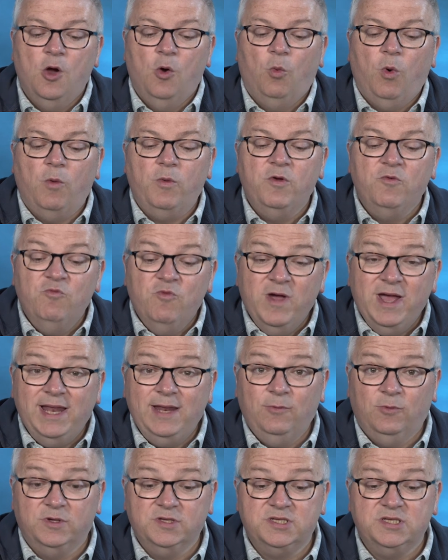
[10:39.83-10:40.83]
What we really
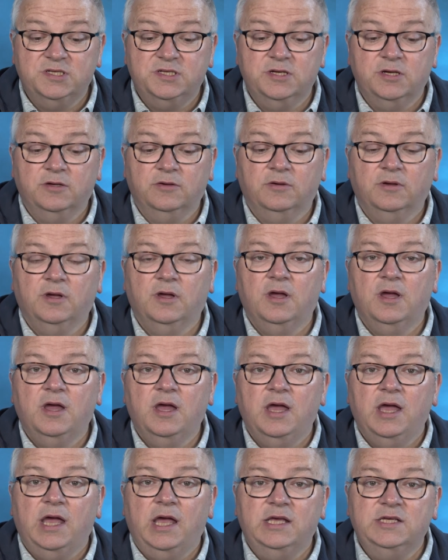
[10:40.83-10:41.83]
want to do
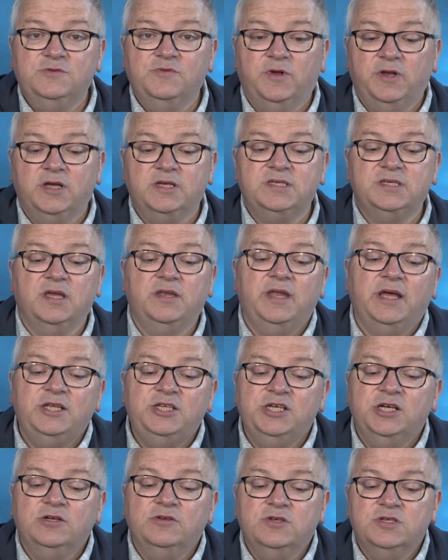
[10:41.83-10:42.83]
is run our Sunday
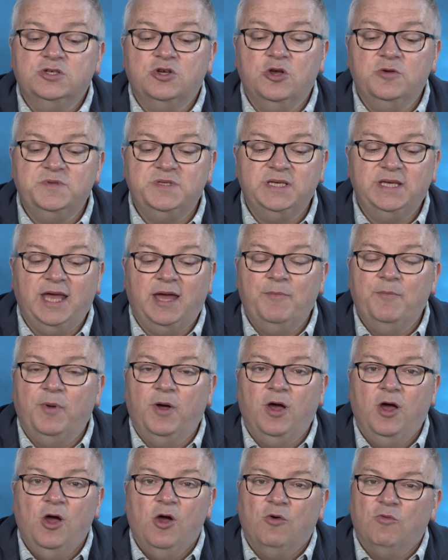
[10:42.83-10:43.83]
children's groups again,
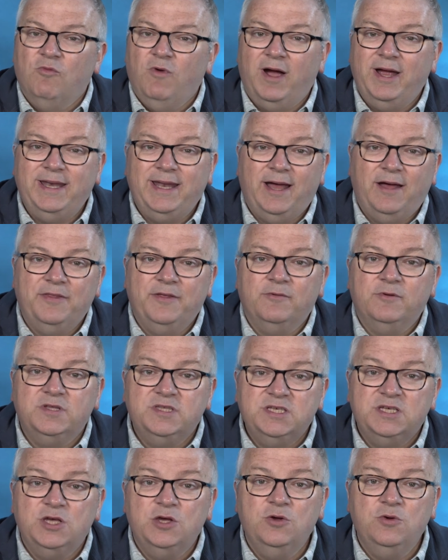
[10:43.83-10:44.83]
but right now there are
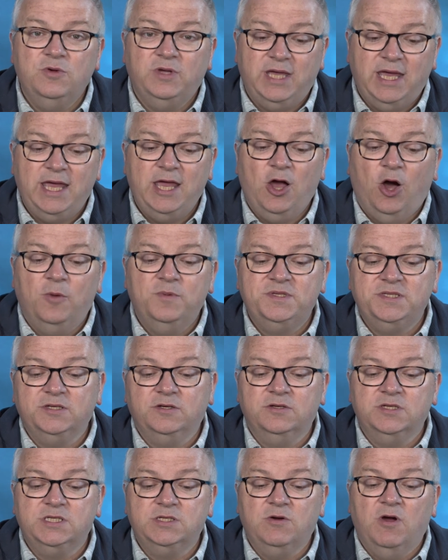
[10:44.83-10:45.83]
two key
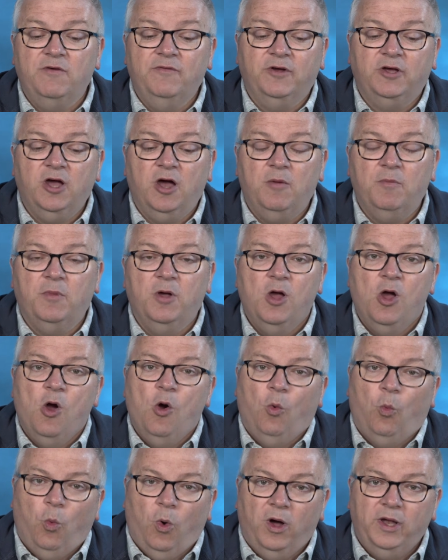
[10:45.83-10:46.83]
obstacles to overcome.
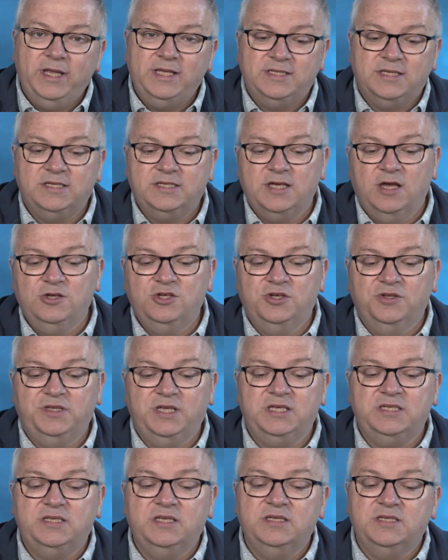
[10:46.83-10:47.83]
One is the social
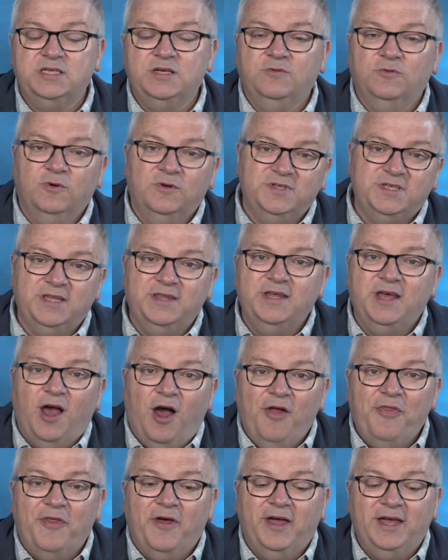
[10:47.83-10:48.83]
distancing rules, and the
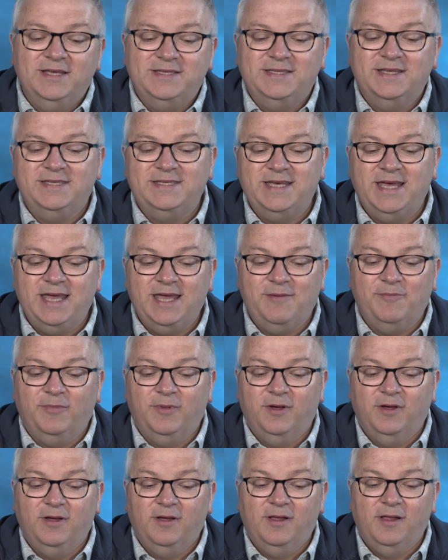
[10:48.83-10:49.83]
other is the team.
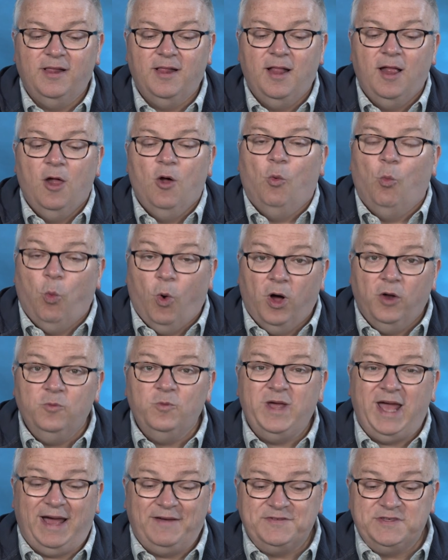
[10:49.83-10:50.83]
One
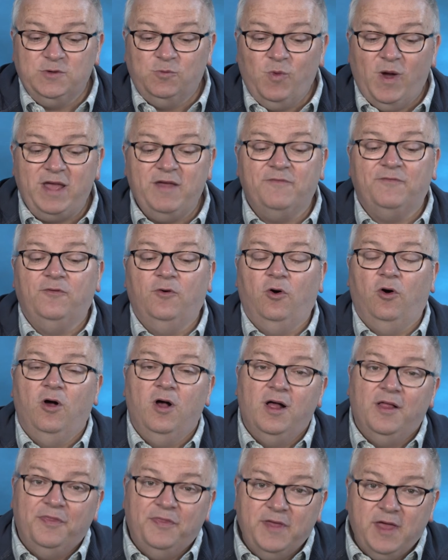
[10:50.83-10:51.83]
we have to wait for,
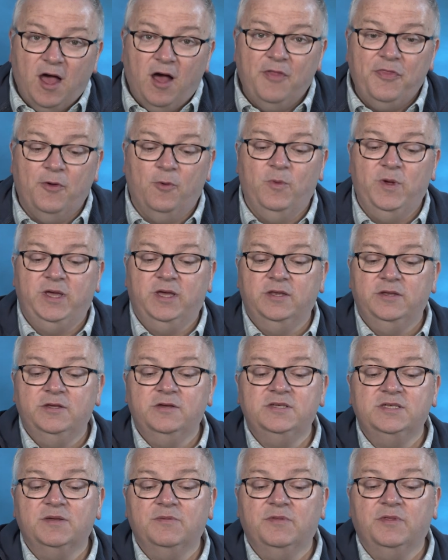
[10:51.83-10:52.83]
the other we can do
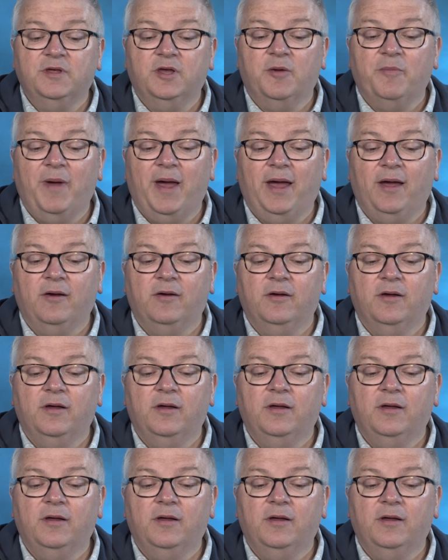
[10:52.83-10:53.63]
something about.